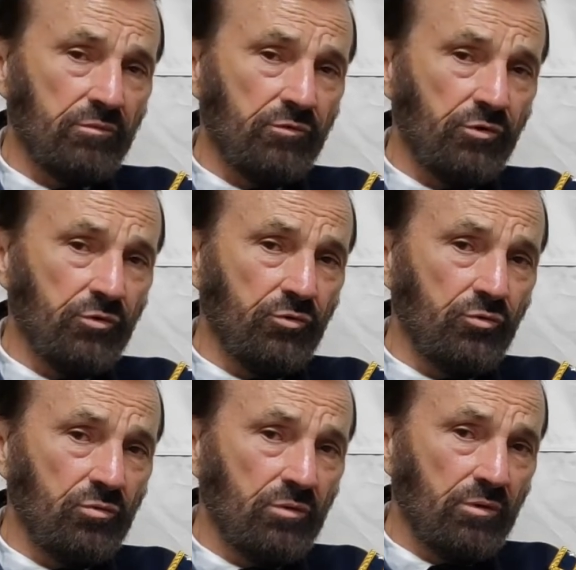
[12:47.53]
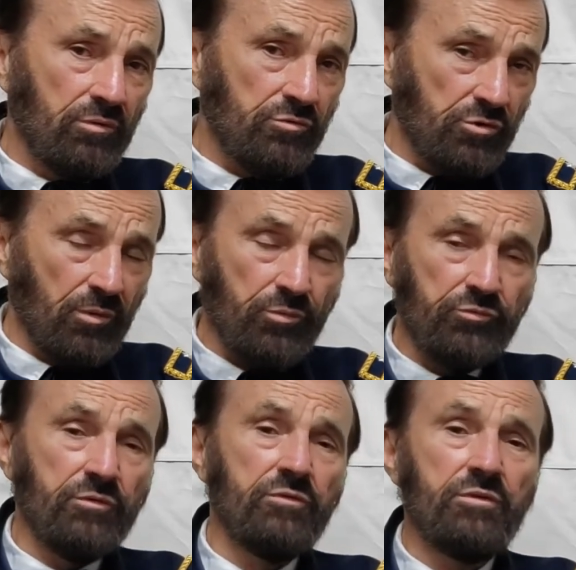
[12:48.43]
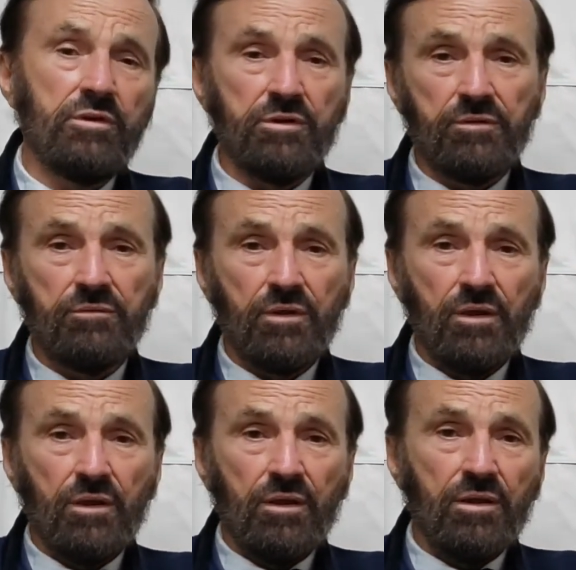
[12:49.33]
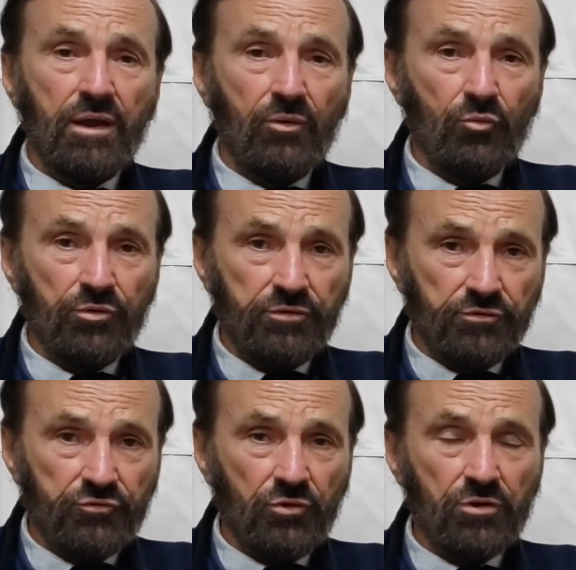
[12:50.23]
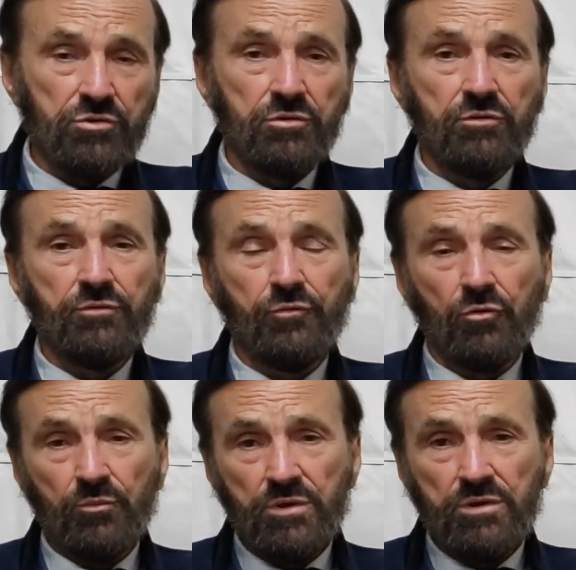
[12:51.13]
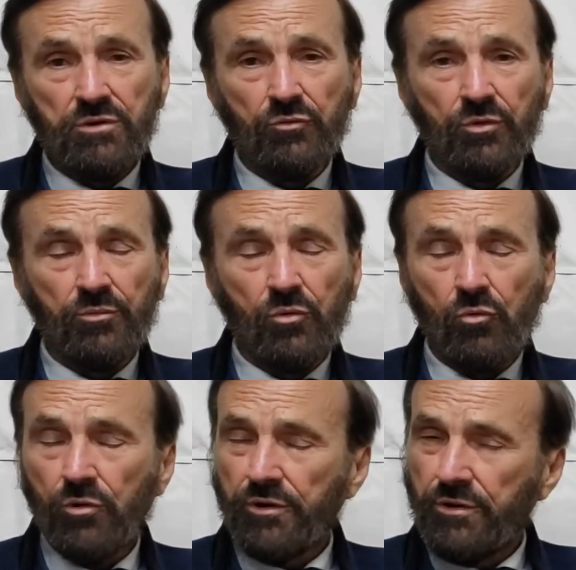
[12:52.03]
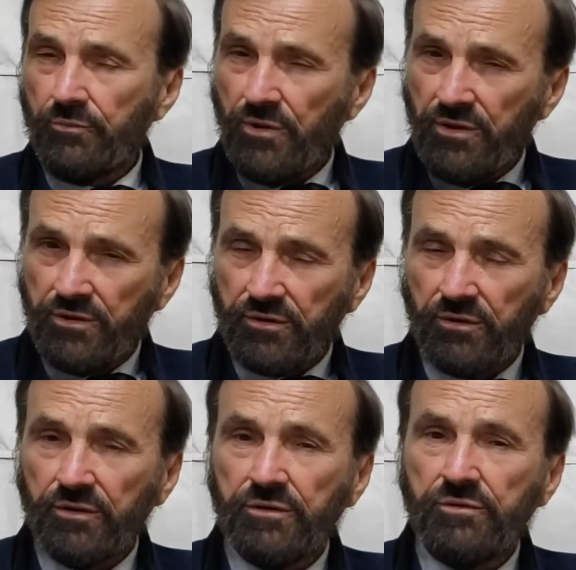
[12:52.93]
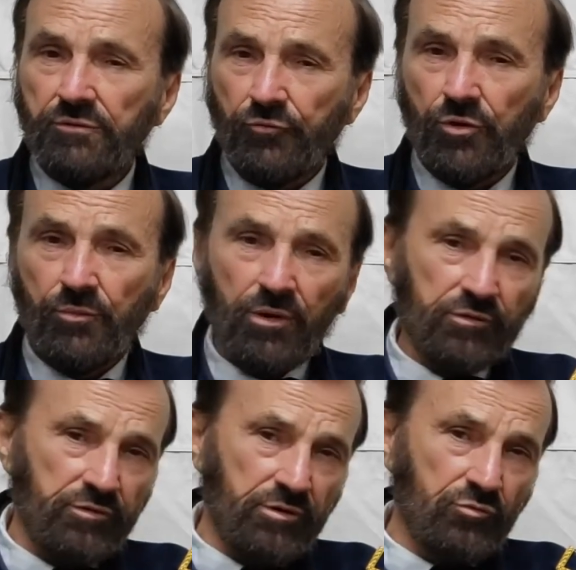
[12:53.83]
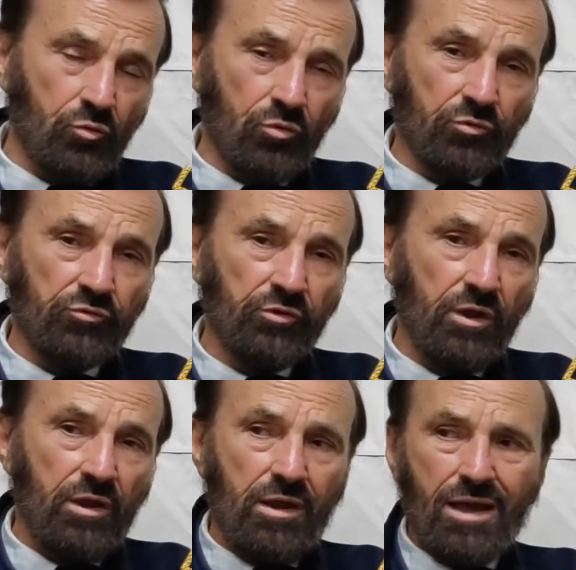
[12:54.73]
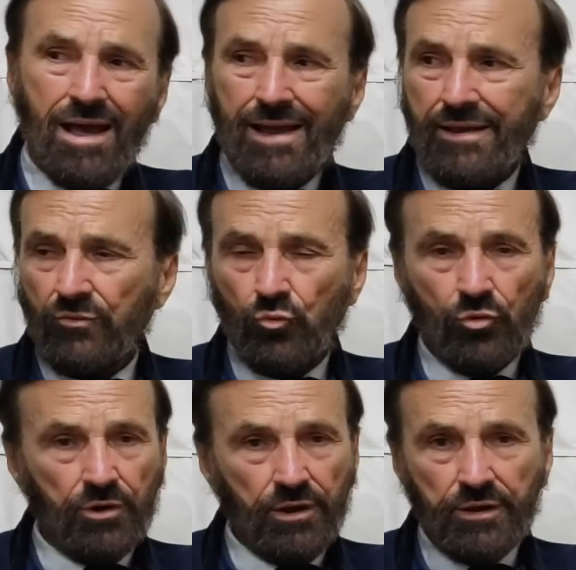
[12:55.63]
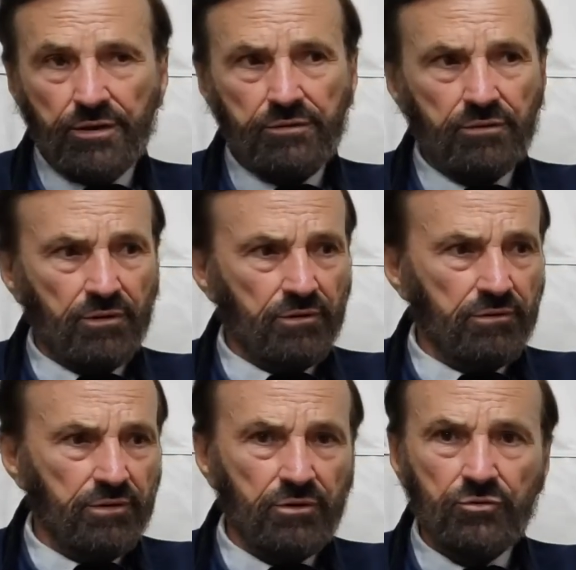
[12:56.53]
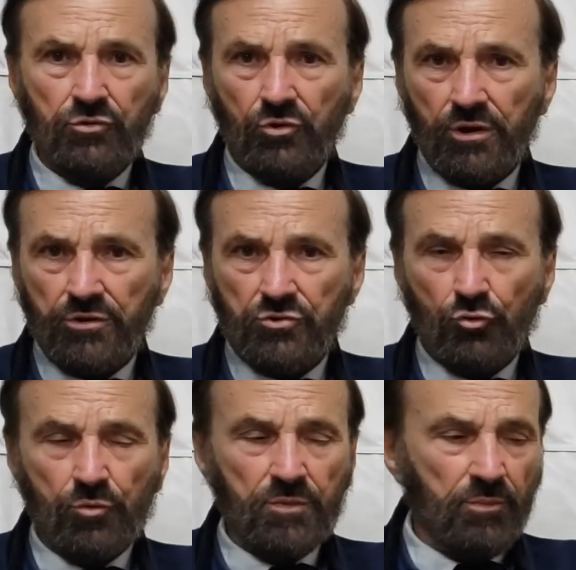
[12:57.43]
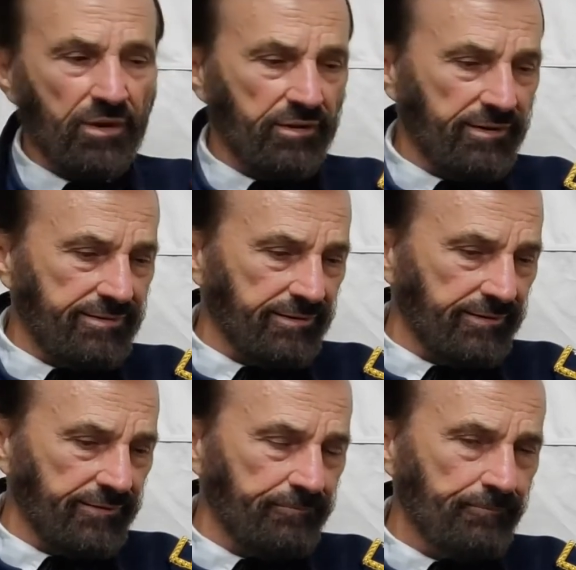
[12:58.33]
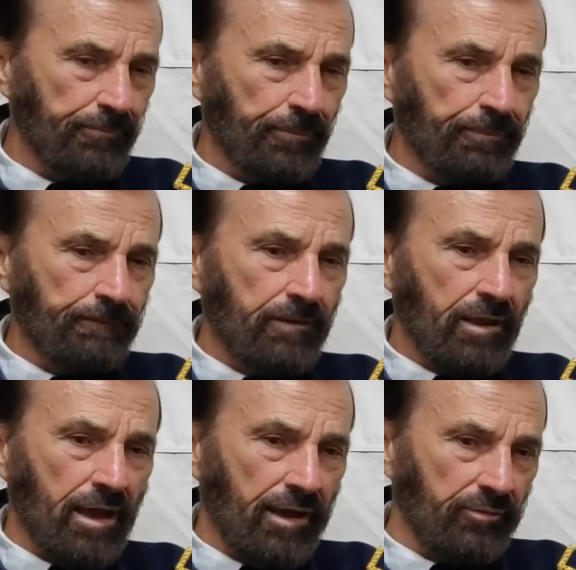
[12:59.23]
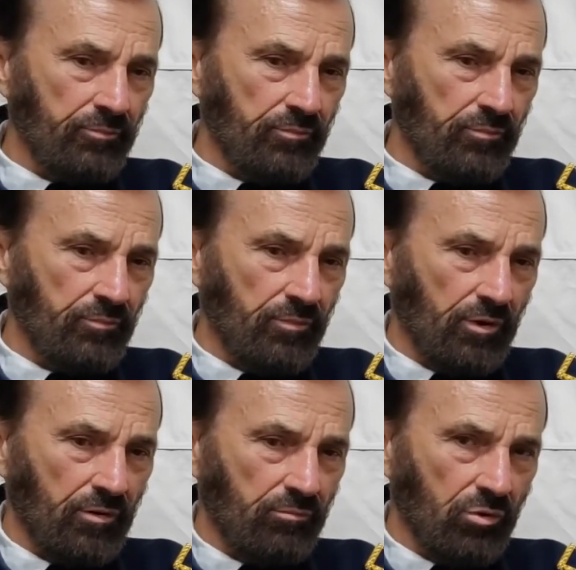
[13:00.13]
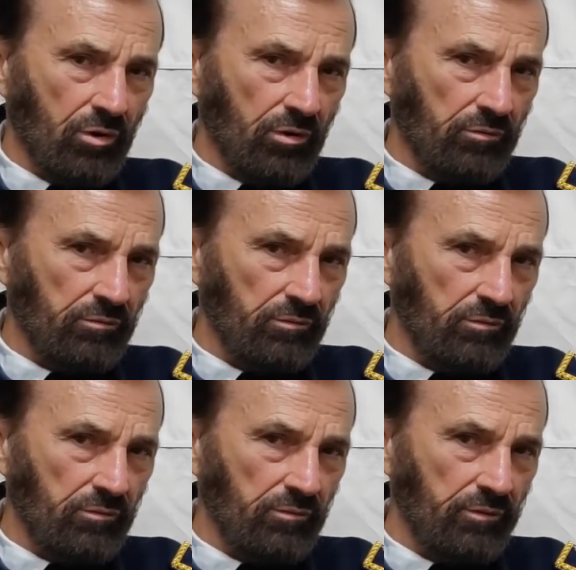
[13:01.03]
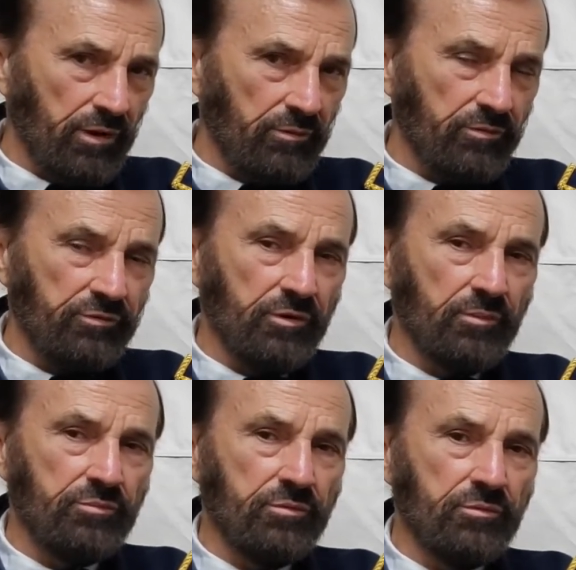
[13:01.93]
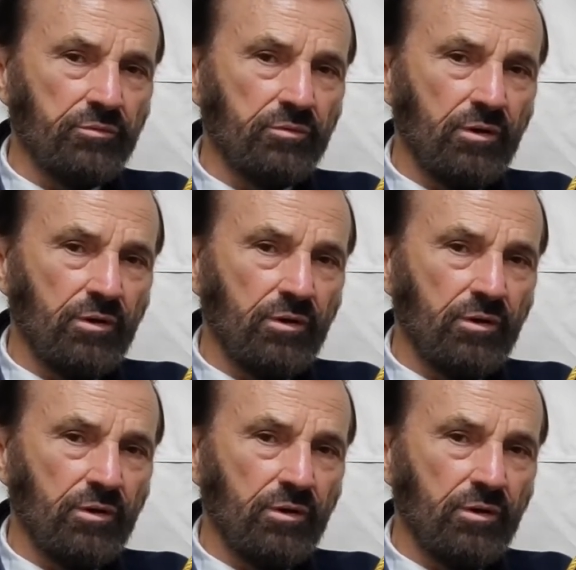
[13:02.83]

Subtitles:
to Jefferson City with instructions for me to report immediately to Fremont's headquarters. I had one aide, Hillier had joined me by that time. I brought Davis up to